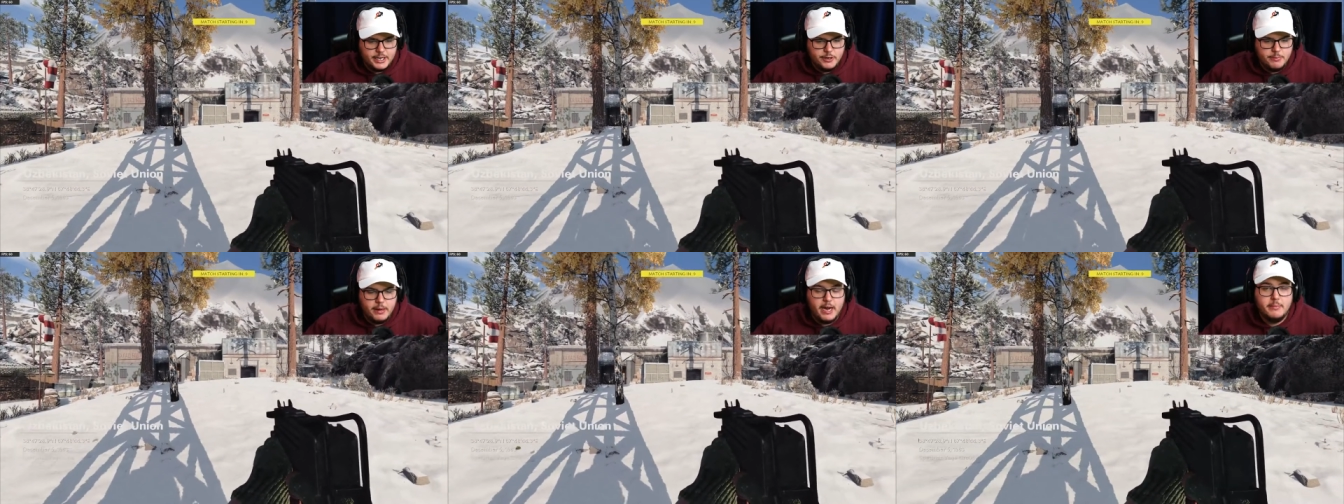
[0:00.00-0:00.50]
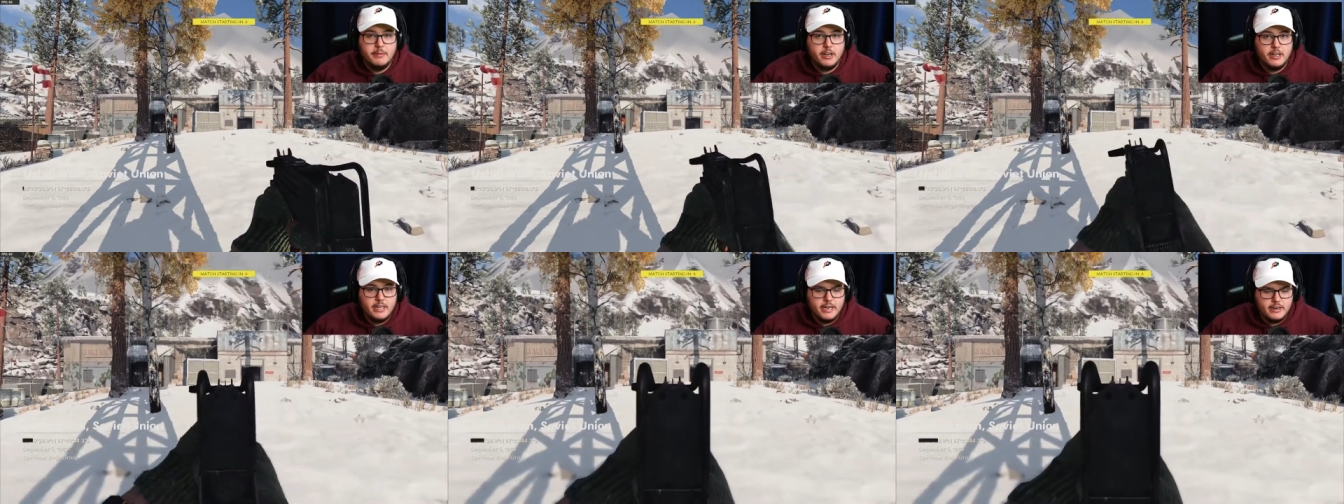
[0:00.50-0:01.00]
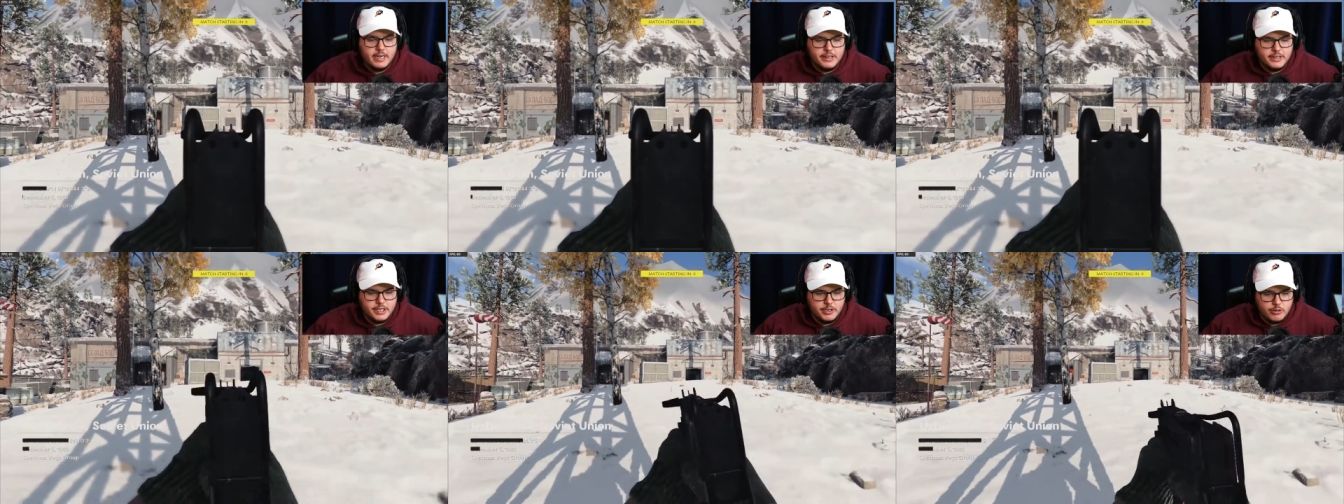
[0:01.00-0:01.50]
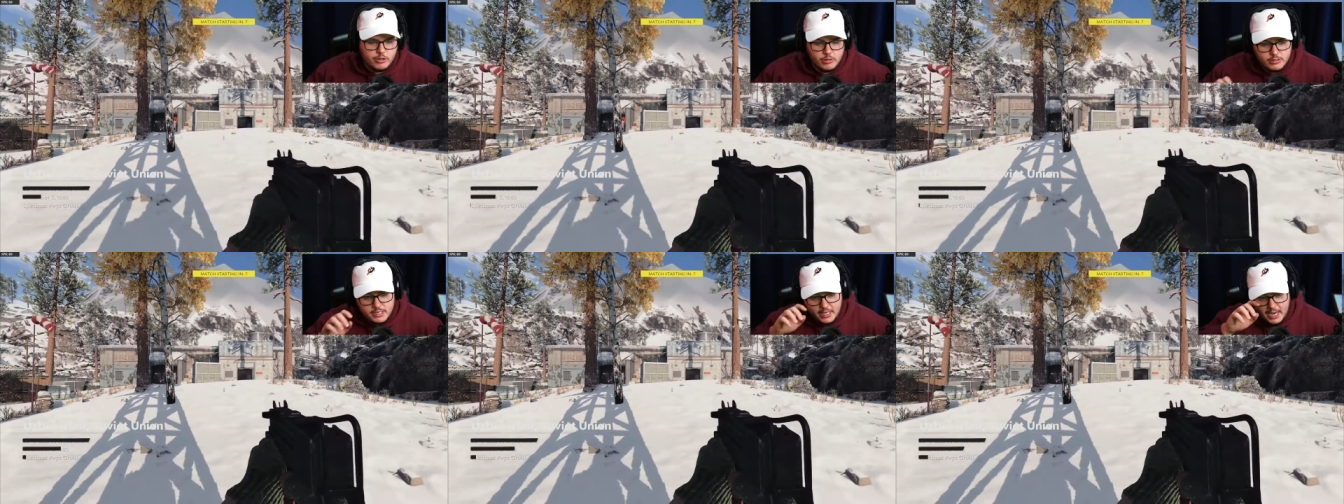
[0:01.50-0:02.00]
you pop it on there and then you
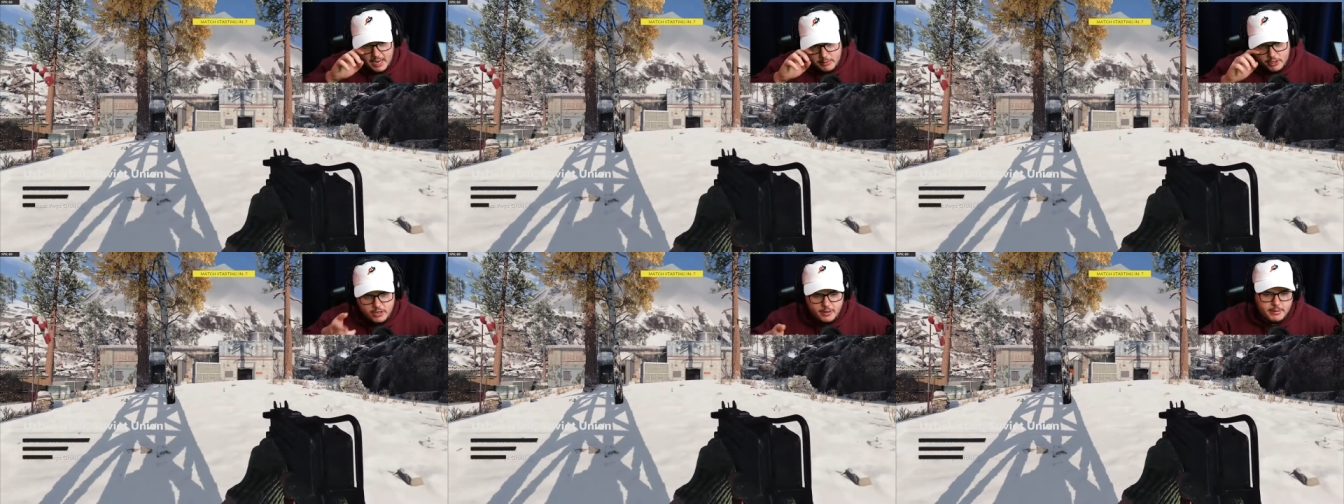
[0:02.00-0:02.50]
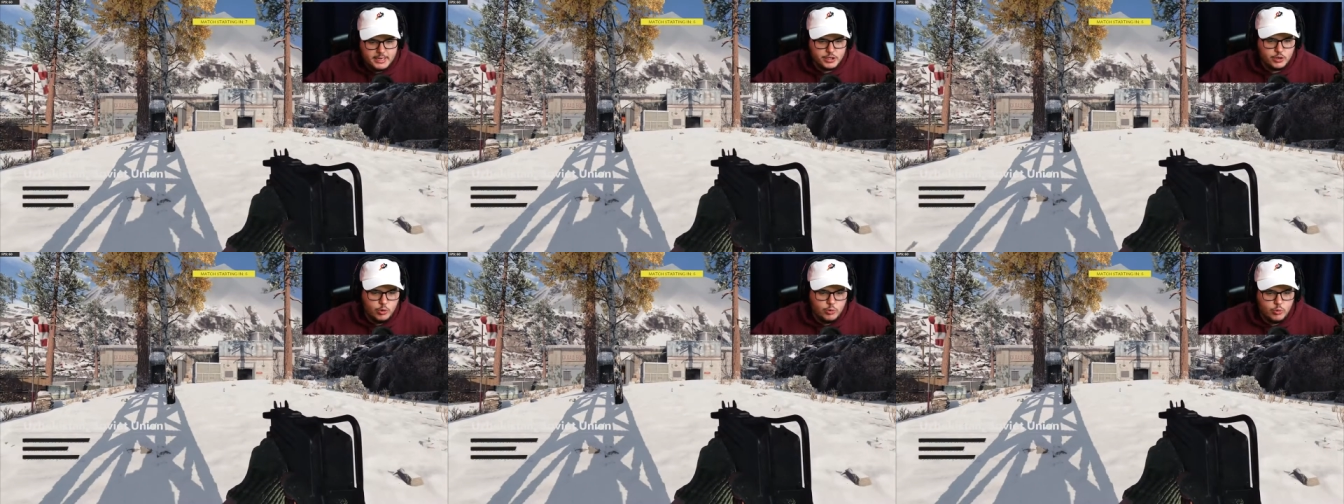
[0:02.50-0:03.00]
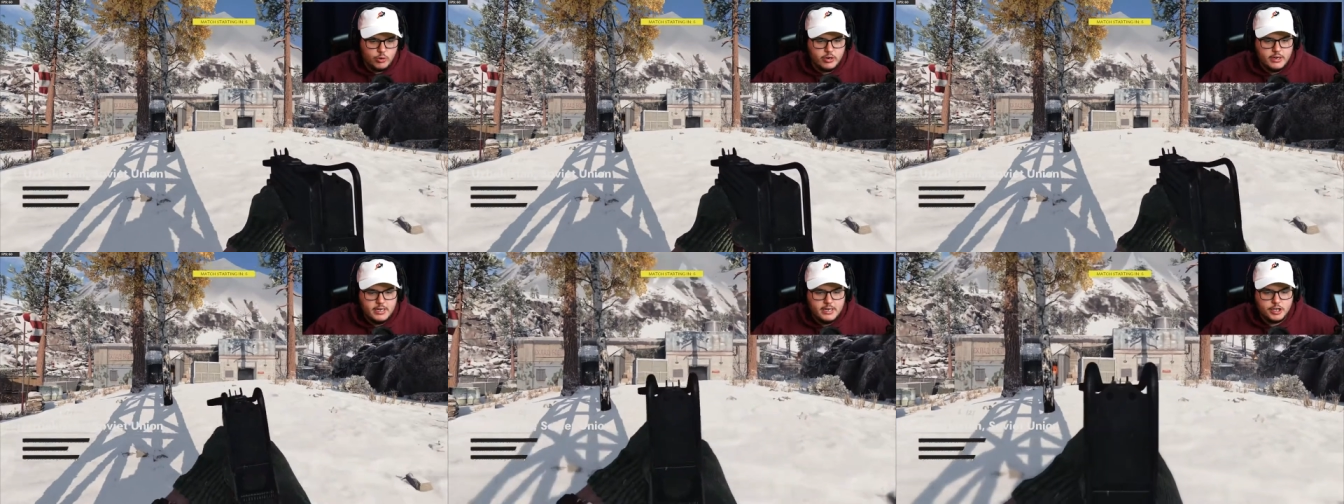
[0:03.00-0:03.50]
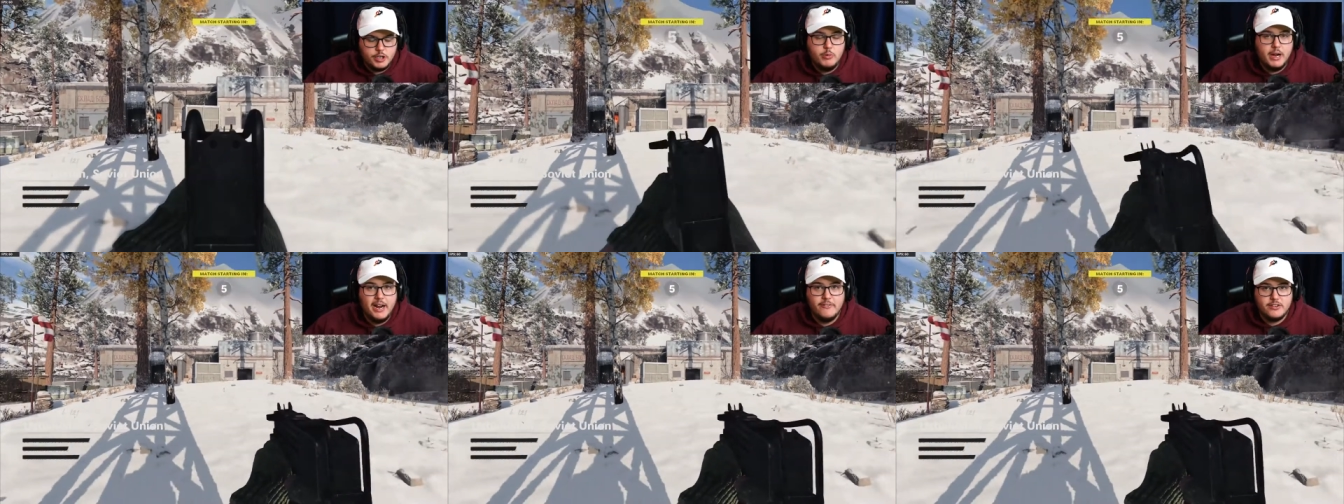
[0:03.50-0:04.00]
close the game and you come back to Cold War, you will
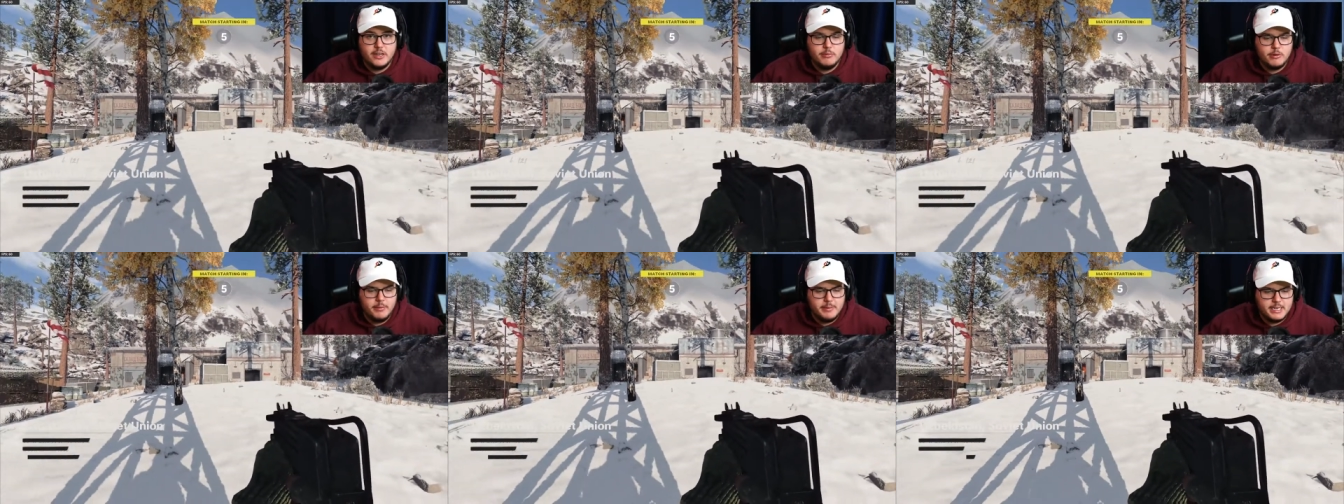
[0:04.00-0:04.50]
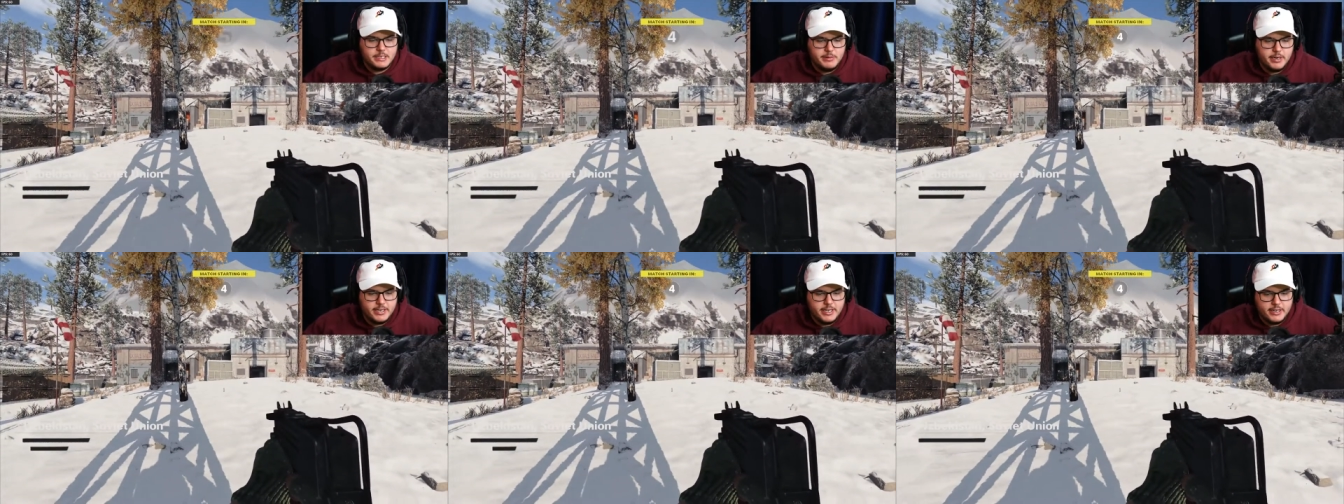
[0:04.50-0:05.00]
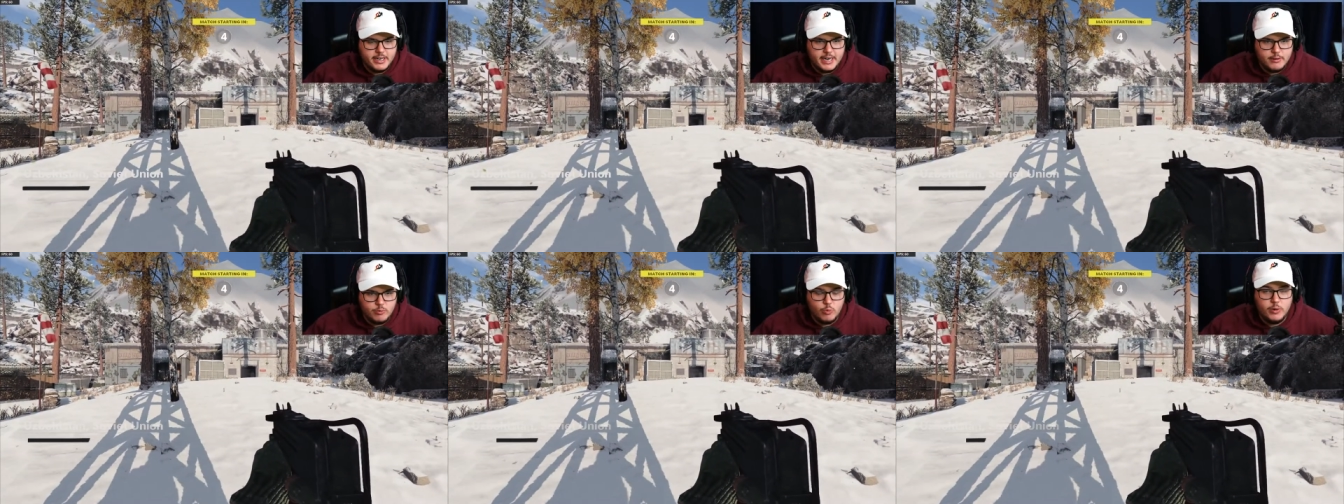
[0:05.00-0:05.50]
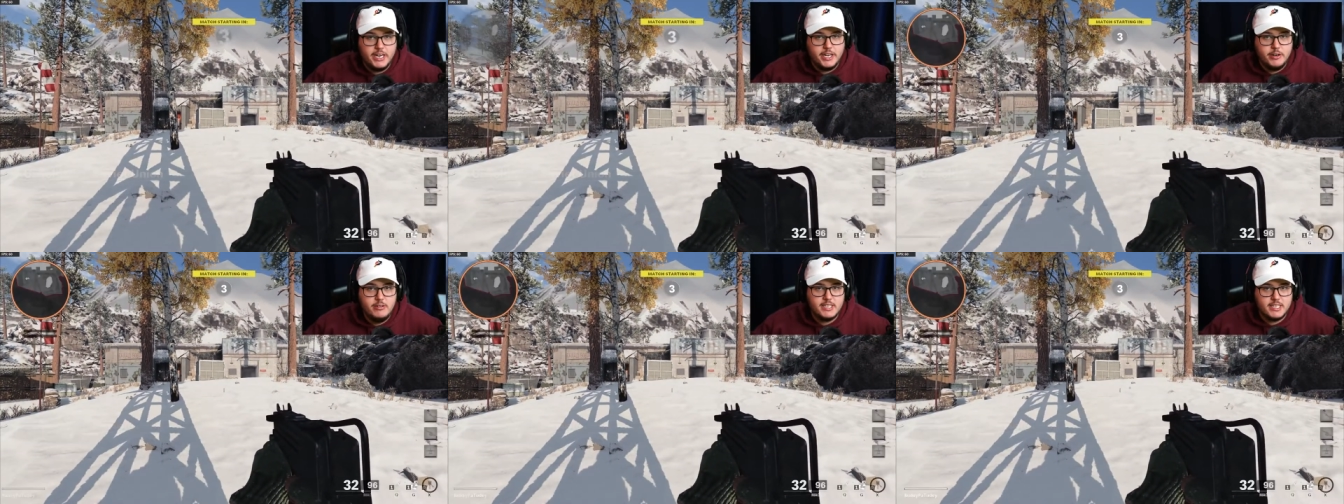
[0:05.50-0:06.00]
have double weapon XP on here. And we
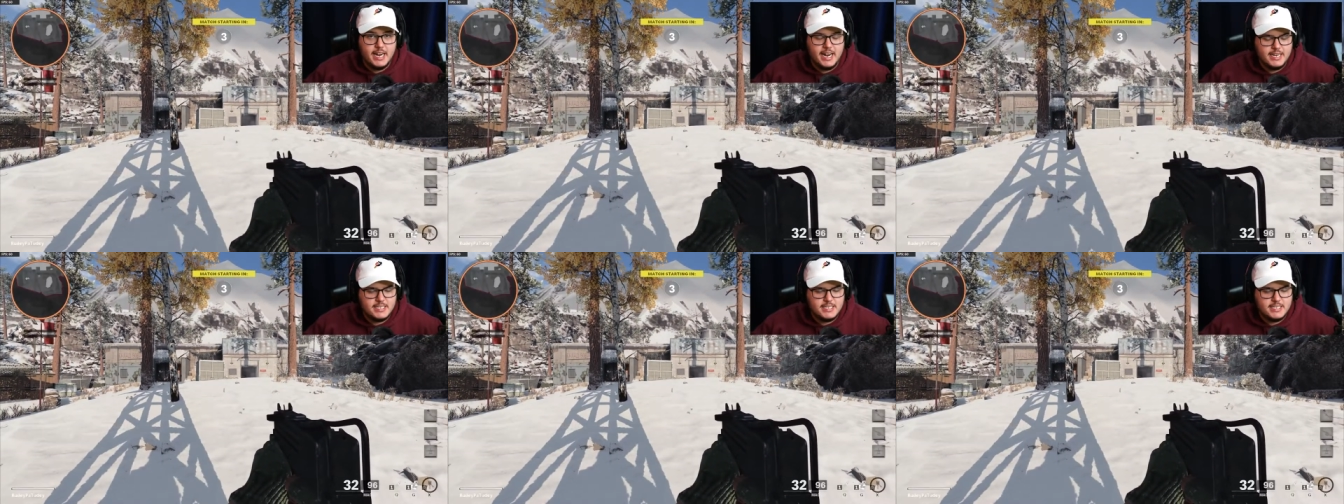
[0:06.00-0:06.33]
use that,